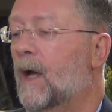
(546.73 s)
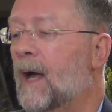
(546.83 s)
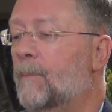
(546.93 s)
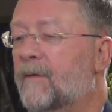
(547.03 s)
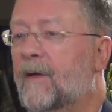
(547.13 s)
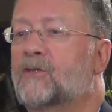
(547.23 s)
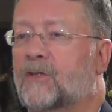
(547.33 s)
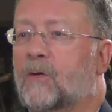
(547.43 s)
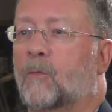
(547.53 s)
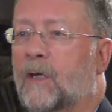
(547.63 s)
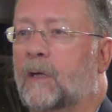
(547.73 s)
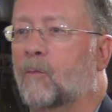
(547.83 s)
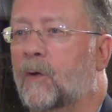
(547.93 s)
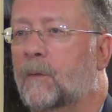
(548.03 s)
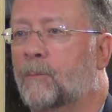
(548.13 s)
Uh, but eventually we,
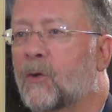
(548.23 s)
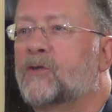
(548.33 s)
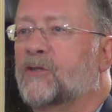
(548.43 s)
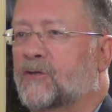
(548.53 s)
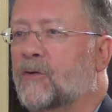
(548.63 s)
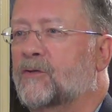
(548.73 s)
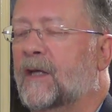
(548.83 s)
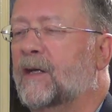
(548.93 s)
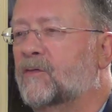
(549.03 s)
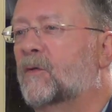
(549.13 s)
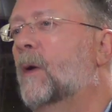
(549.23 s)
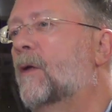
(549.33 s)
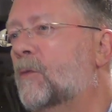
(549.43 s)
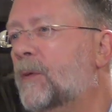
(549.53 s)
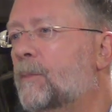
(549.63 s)
we purchased those things from
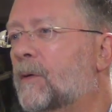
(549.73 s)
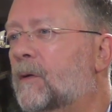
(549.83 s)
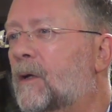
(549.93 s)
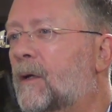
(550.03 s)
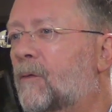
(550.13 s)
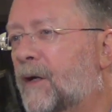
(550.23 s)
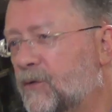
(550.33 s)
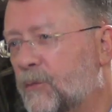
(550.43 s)
other people, right?